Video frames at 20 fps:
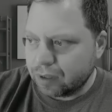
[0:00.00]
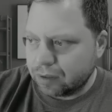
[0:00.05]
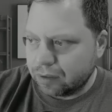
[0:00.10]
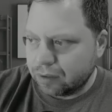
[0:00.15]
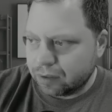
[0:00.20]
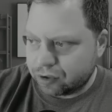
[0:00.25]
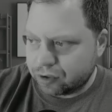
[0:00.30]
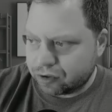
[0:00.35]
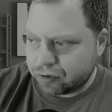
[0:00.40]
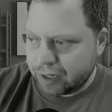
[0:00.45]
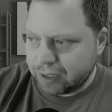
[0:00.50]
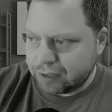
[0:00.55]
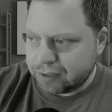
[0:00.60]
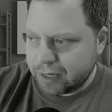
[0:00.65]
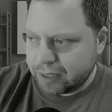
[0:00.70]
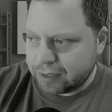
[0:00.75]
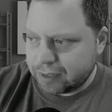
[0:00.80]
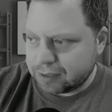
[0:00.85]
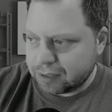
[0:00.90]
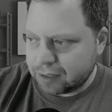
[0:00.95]
This trade
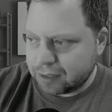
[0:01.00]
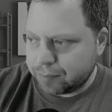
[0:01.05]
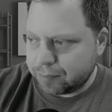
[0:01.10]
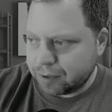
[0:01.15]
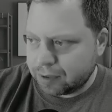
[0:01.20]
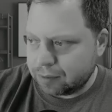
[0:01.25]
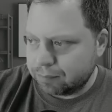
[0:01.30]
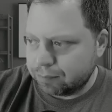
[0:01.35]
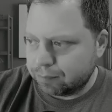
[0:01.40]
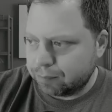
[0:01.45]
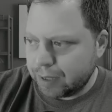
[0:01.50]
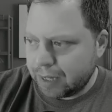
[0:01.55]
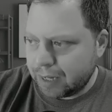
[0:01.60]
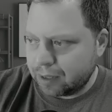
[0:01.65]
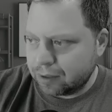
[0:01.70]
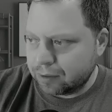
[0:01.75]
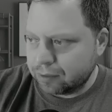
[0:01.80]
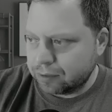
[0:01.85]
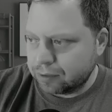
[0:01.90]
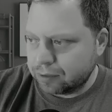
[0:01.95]
takes up
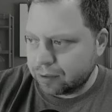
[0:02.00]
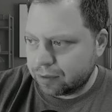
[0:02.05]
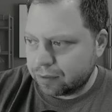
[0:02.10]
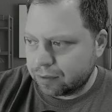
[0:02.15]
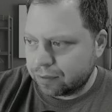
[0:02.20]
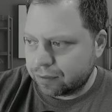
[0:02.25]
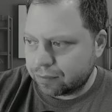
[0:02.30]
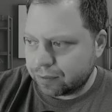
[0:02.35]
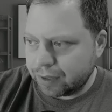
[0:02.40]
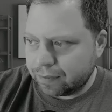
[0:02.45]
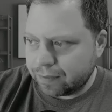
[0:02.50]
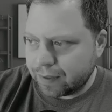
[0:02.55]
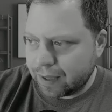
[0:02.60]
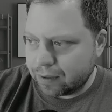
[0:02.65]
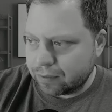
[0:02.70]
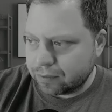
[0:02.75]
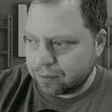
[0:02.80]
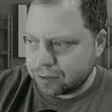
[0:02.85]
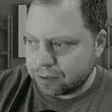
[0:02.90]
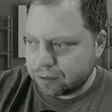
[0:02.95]
about
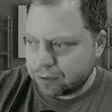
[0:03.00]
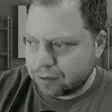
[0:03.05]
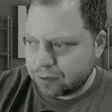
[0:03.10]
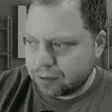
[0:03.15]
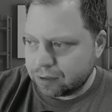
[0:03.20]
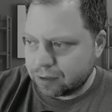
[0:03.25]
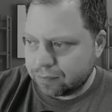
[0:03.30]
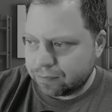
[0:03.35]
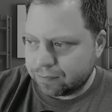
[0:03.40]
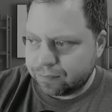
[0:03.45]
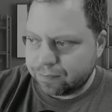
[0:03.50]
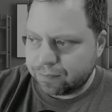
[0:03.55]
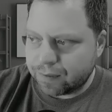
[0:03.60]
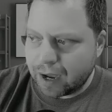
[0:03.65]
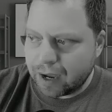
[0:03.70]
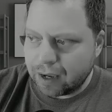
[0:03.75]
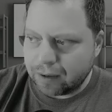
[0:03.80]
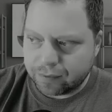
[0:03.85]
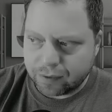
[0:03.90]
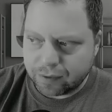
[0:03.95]

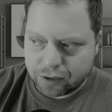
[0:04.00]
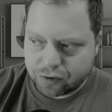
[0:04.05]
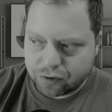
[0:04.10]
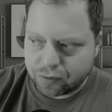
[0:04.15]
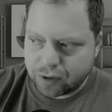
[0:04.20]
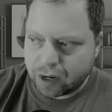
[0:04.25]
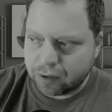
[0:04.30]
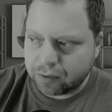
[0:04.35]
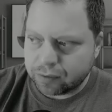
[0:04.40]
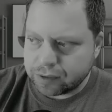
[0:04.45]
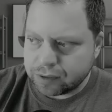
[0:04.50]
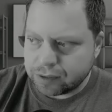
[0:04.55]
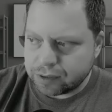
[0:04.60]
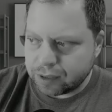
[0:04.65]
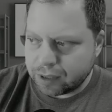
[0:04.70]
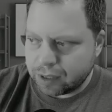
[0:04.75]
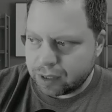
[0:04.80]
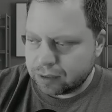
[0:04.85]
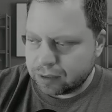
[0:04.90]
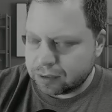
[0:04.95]
$3,500
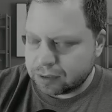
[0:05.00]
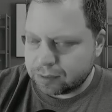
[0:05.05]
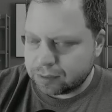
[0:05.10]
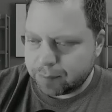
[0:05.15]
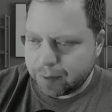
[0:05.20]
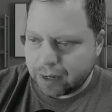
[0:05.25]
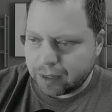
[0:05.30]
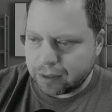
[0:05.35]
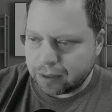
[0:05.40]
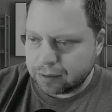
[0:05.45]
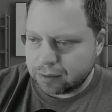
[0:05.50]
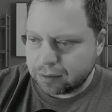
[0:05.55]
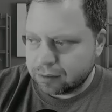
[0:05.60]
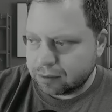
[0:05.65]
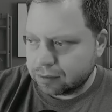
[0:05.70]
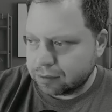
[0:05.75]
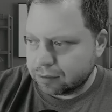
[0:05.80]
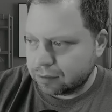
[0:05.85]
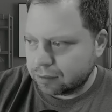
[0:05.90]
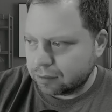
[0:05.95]
in span
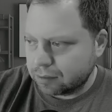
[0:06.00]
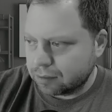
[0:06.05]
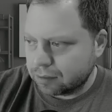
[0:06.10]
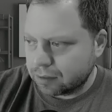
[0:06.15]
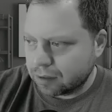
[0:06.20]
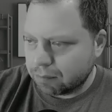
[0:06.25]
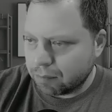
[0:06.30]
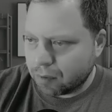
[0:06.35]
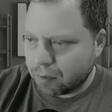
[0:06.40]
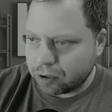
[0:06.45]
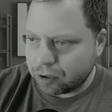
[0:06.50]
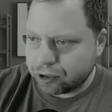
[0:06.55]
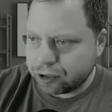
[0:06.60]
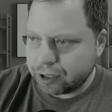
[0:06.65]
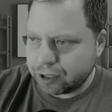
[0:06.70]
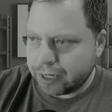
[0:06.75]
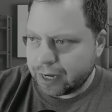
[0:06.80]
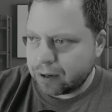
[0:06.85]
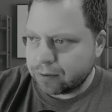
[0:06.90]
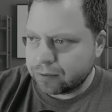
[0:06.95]
margin
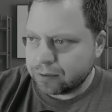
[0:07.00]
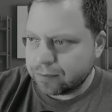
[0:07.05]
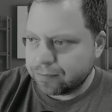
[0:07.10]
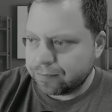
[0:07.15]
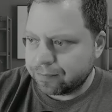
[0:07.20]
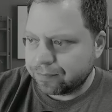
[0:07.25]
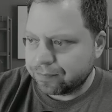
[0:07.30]
account.